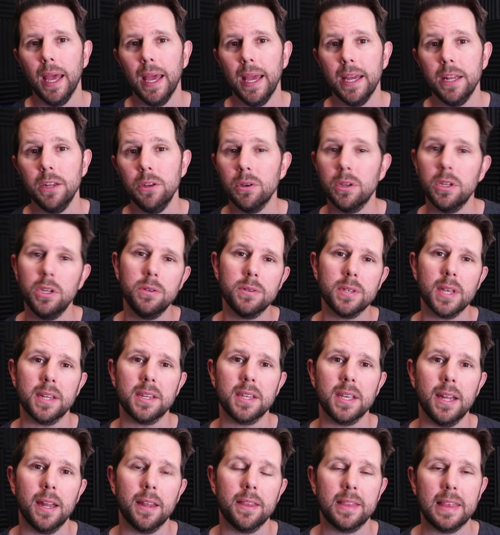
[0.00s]
and you can use that
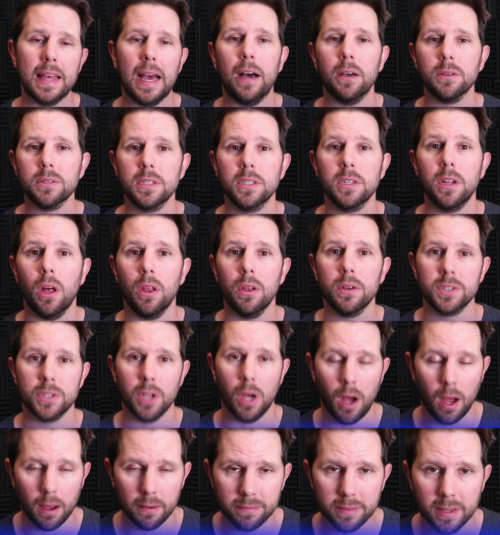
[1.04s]
to get $1,000
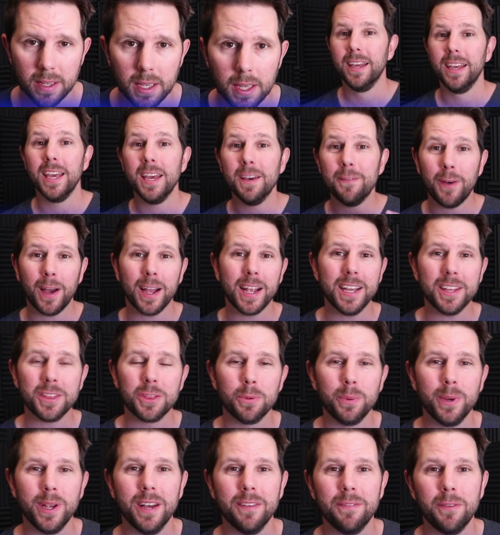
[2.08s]
off. If I get
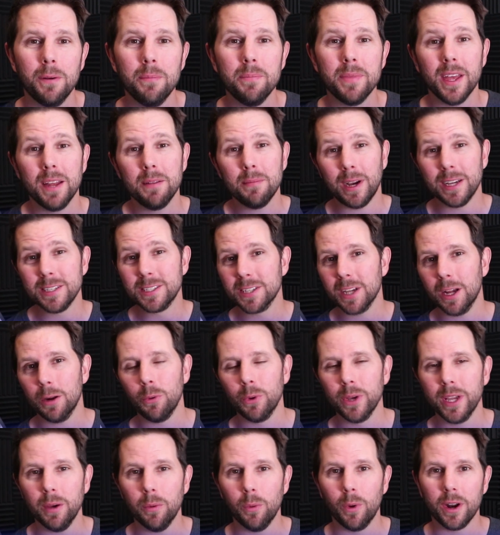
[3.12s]
3 of them, then my son
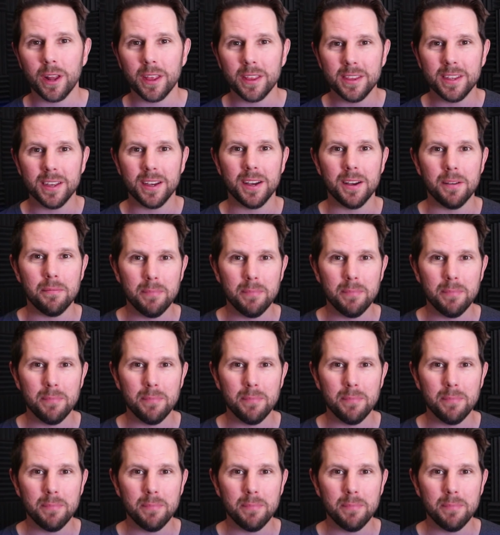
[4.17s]
will get one of the